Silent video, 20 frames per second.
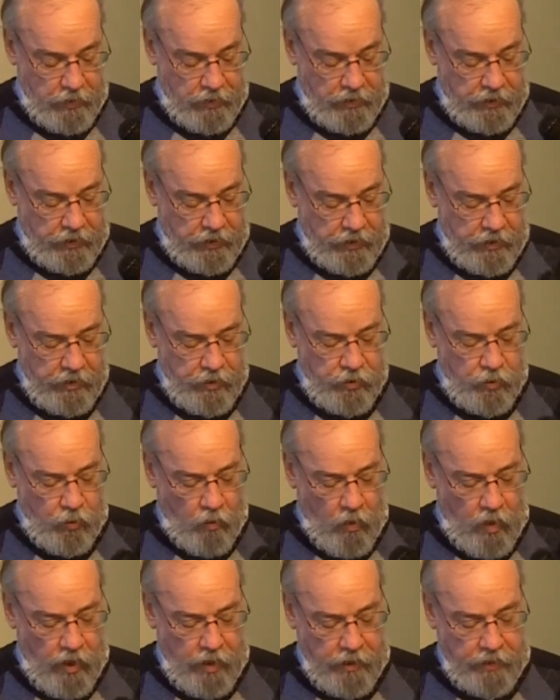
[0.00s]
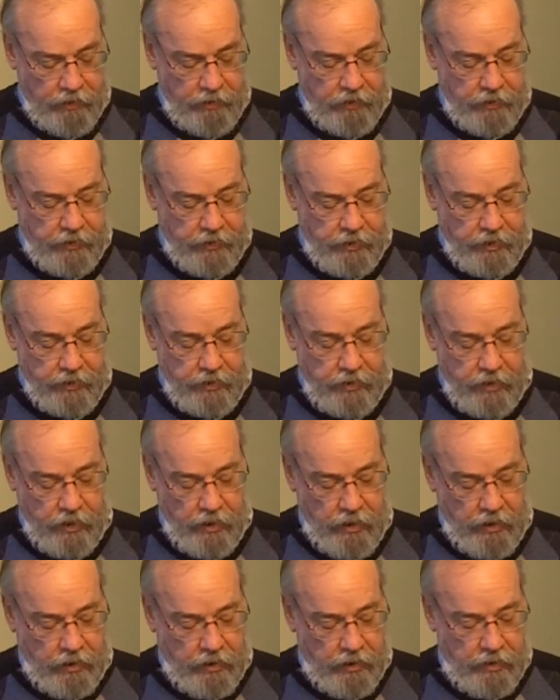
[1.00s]
But each one, get
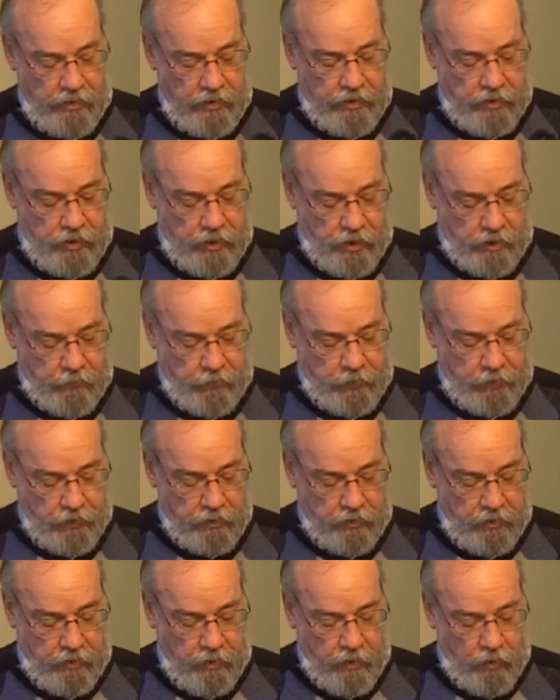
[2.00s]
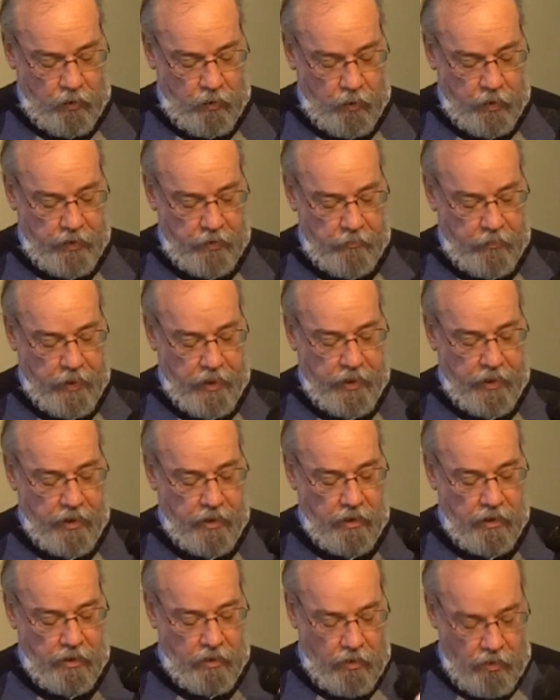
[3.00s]
this, is tempted when by
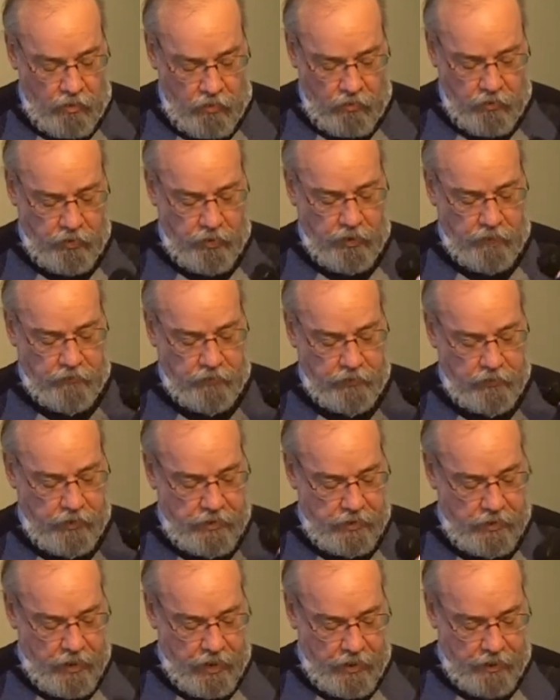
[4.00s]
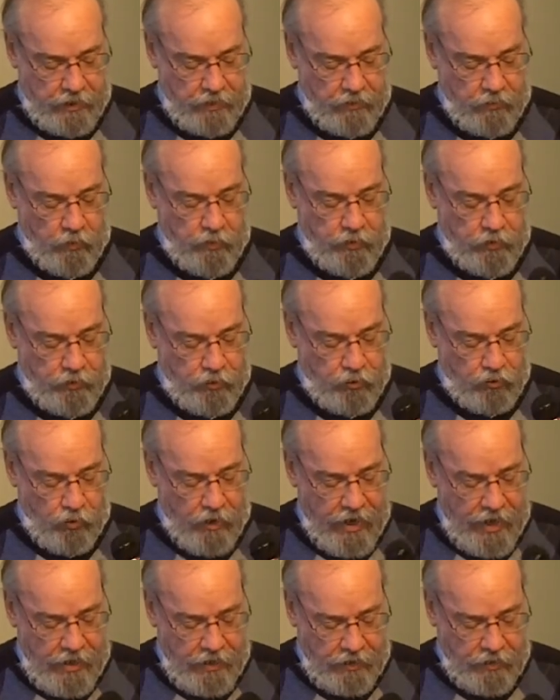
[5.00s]
our own evil desire we're
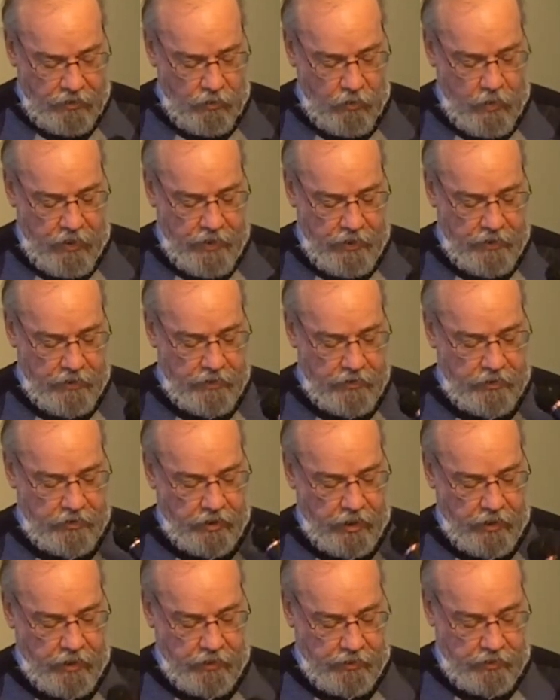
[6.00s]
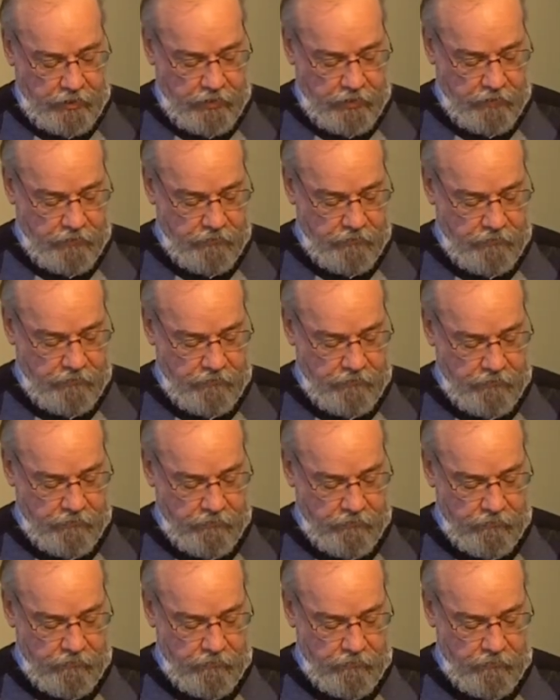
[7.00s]
dragged away and enticed.
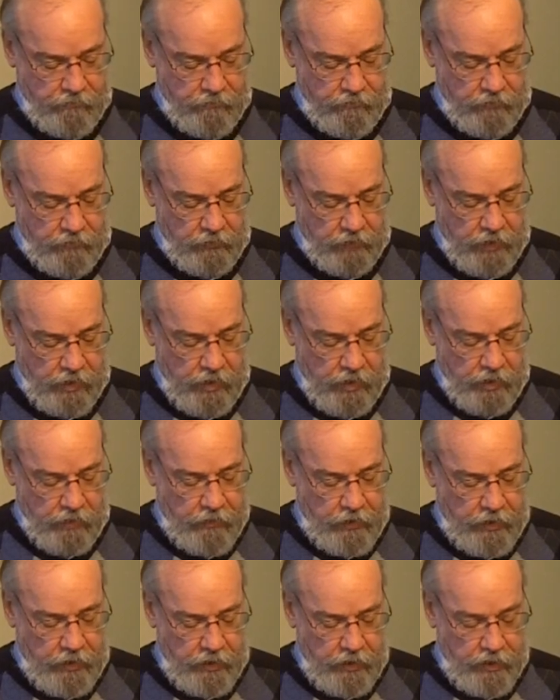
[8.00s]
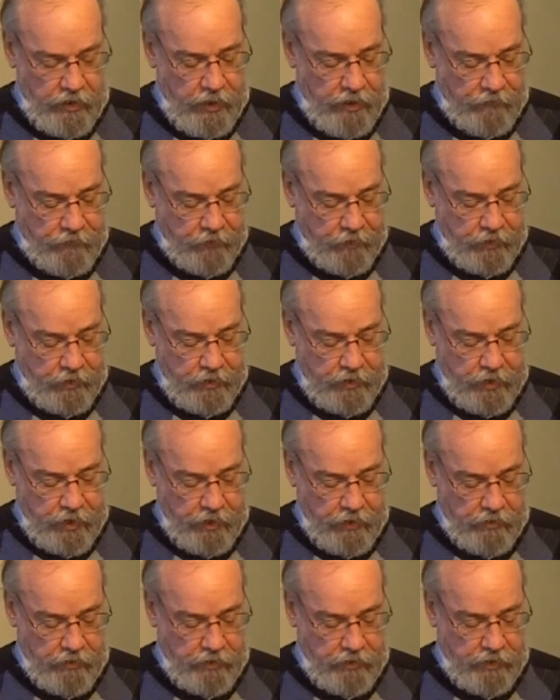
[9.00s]
Then, after
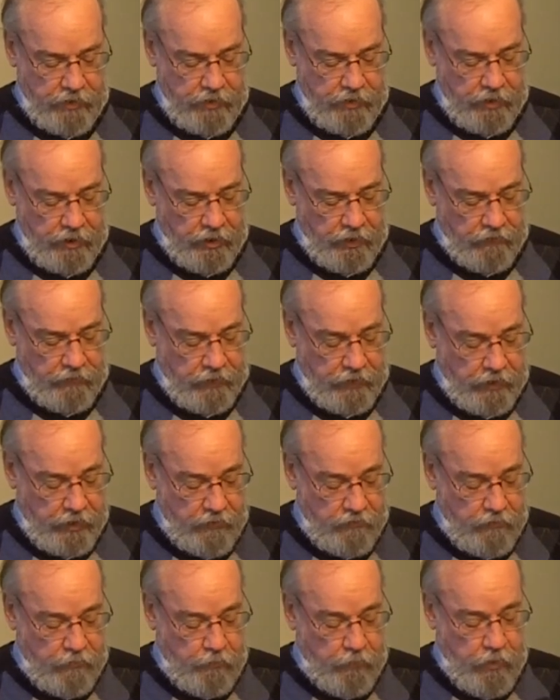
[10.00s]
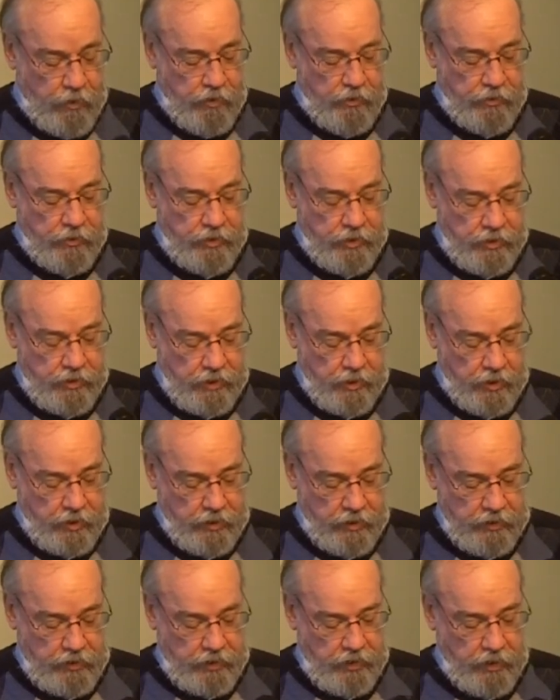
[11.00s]
desire is conceived, it gives birth to
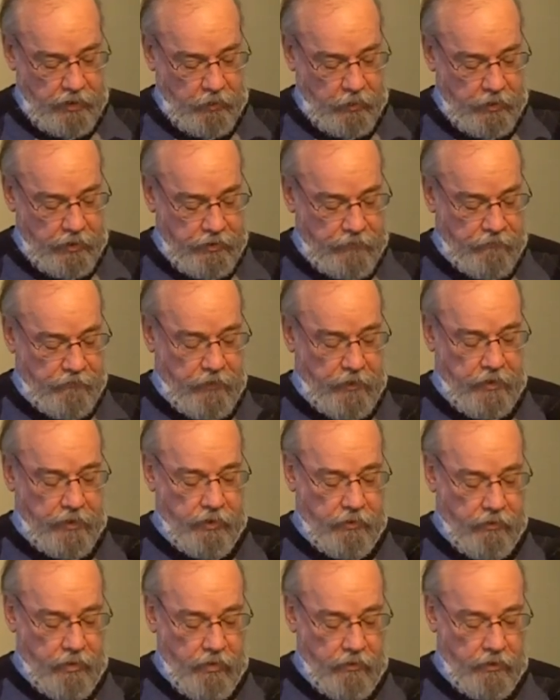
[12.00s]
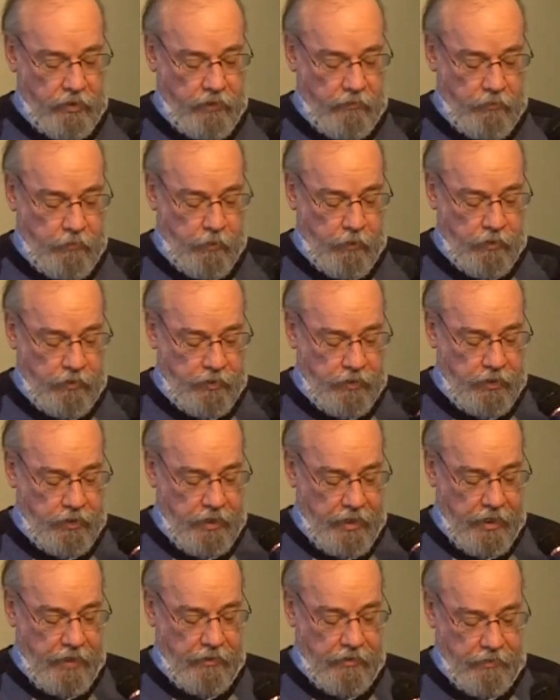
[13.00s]
sin, and sin, when it's fully grown, gives birth to
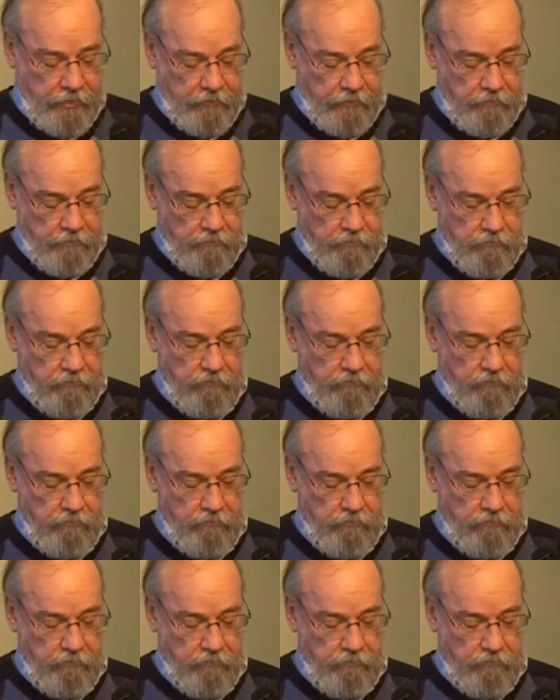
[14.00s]
death.